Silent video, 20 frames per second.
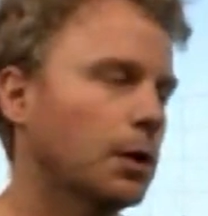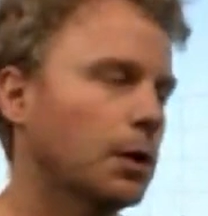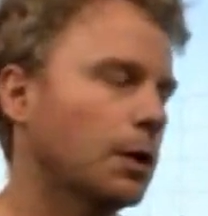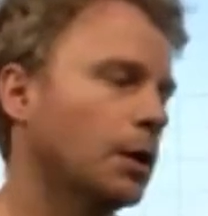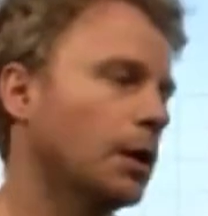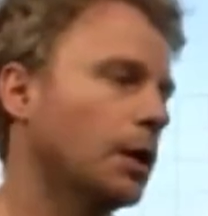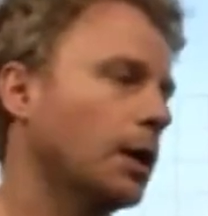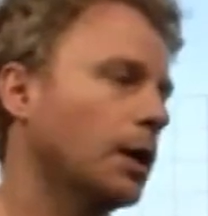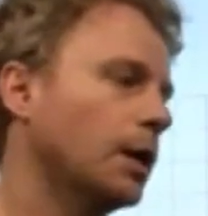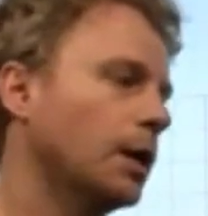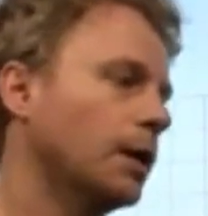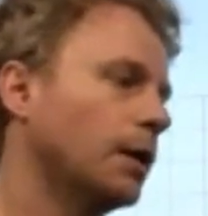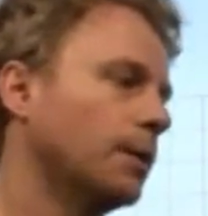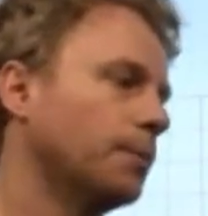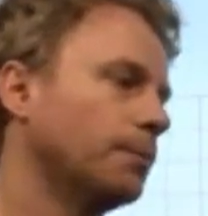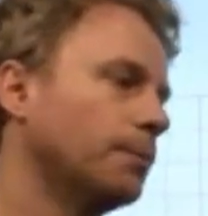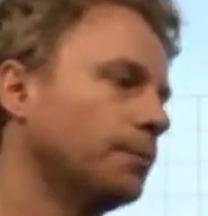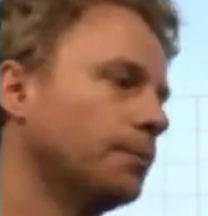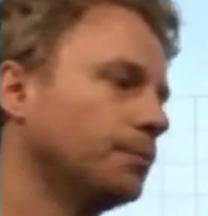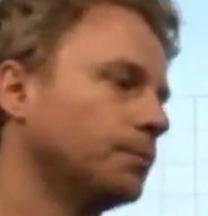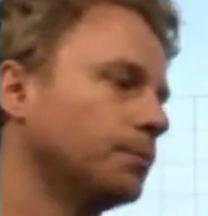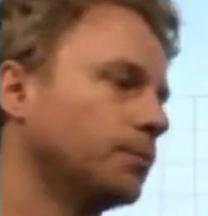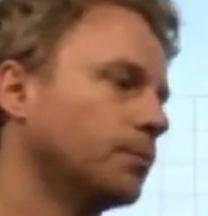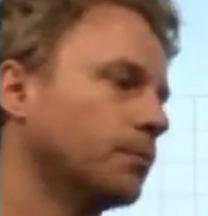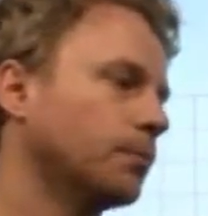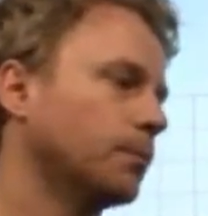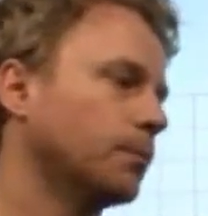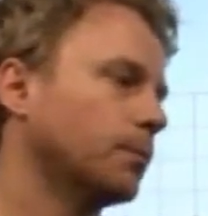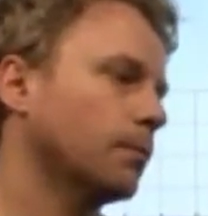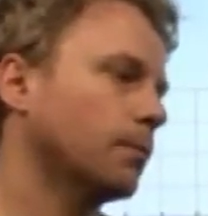And
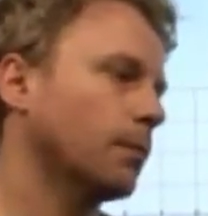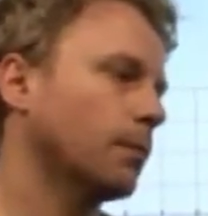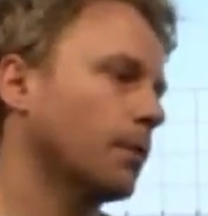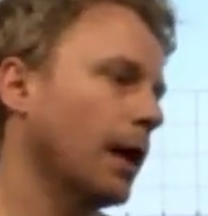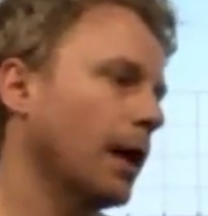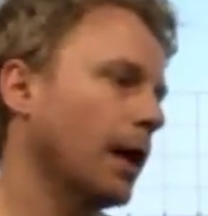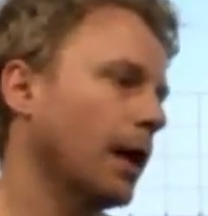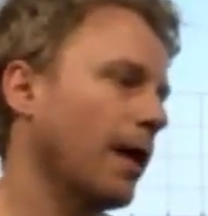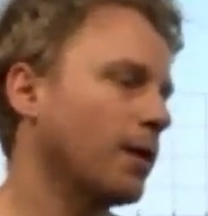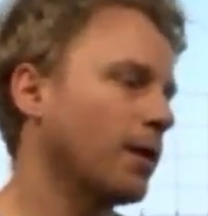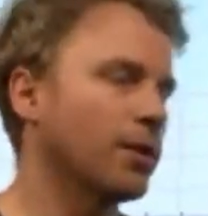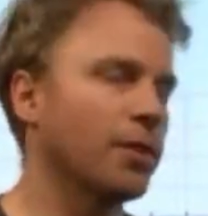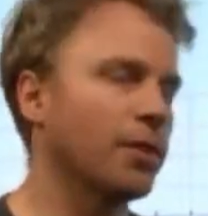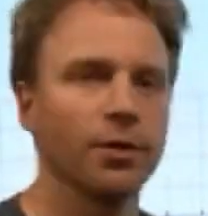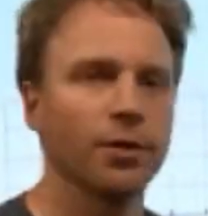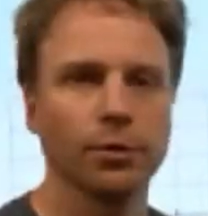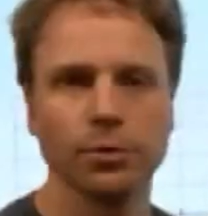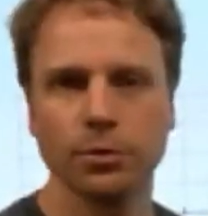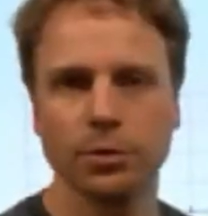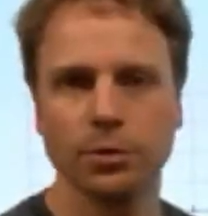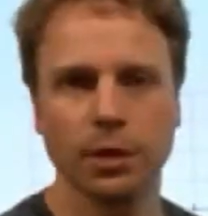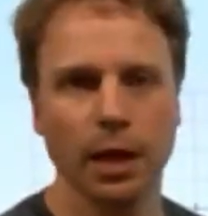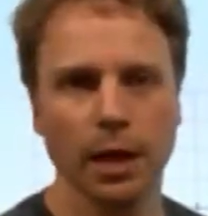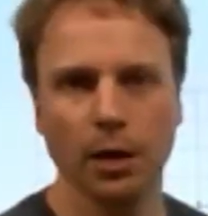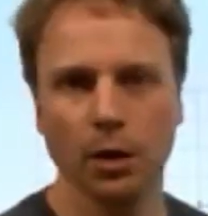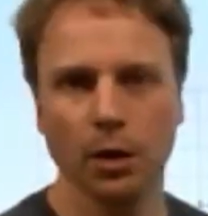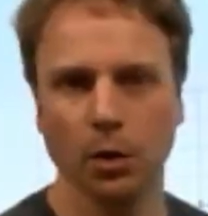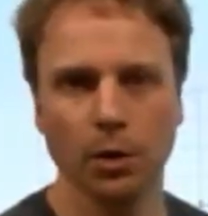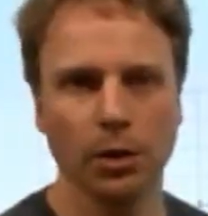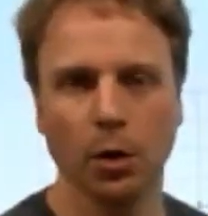then Thursday, or
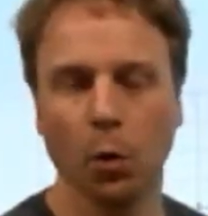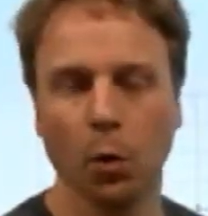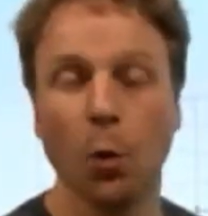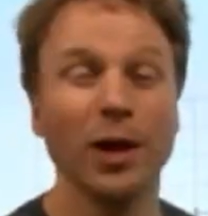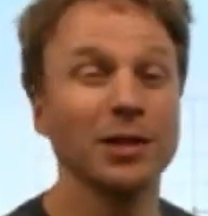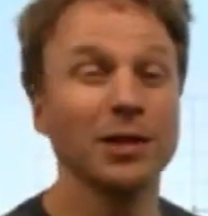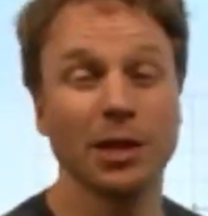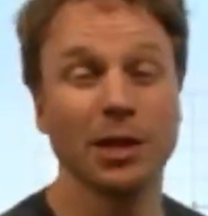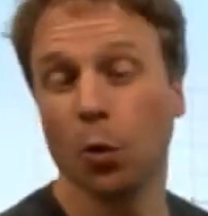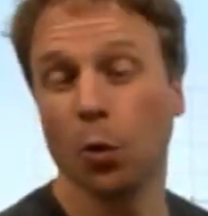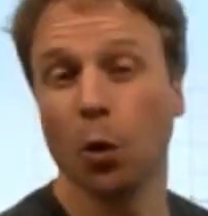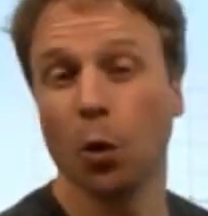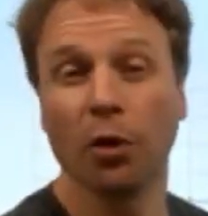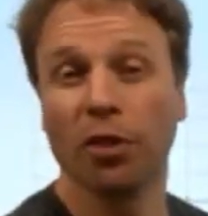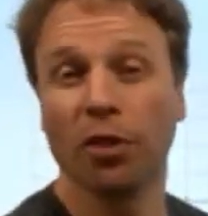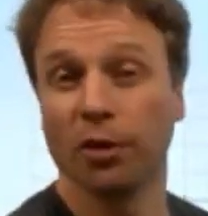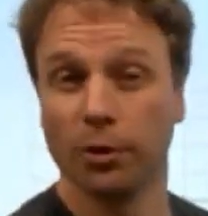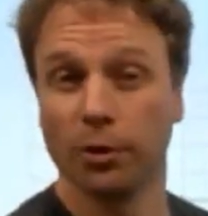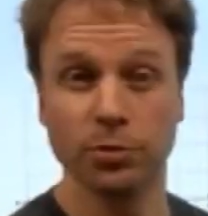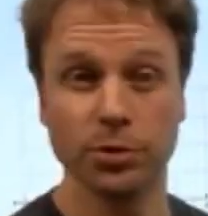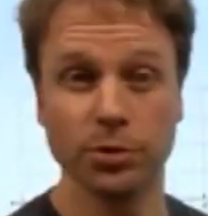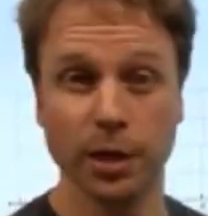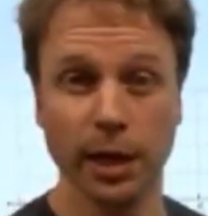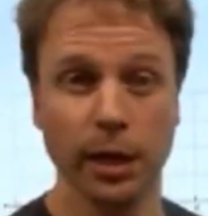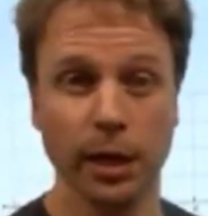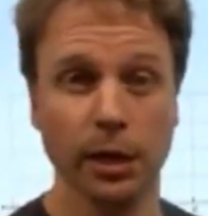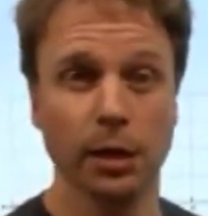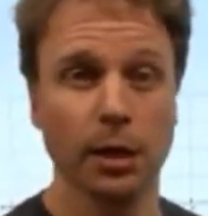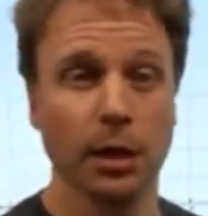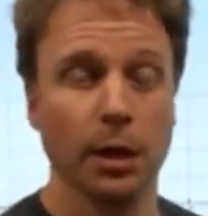Wednesday or Thursday
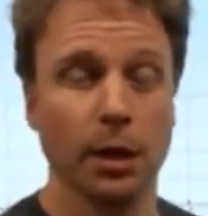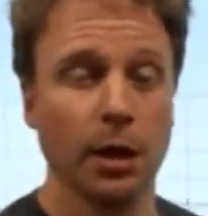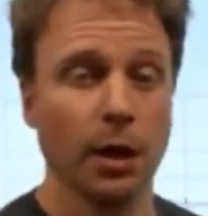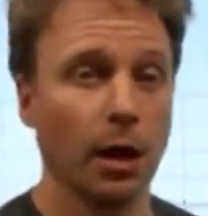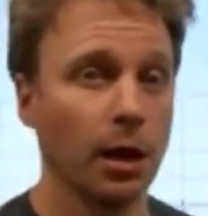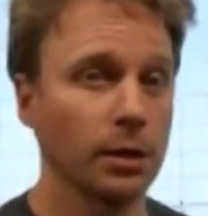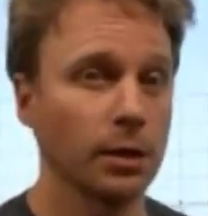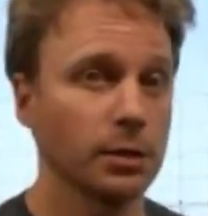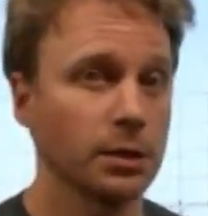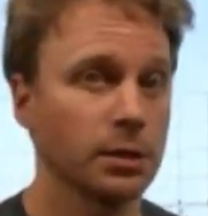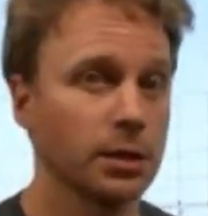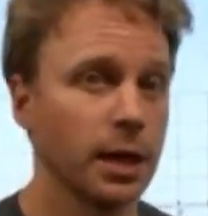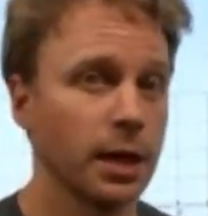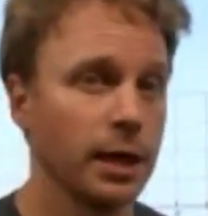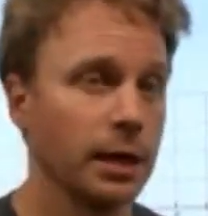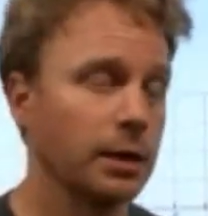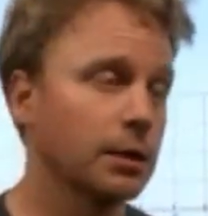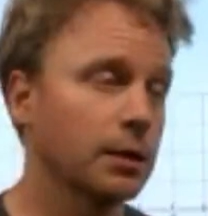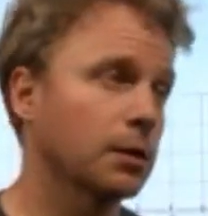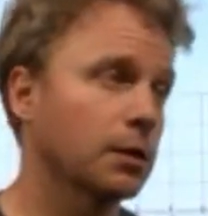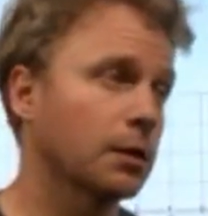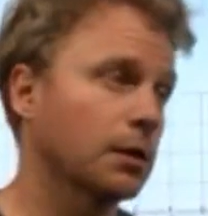to take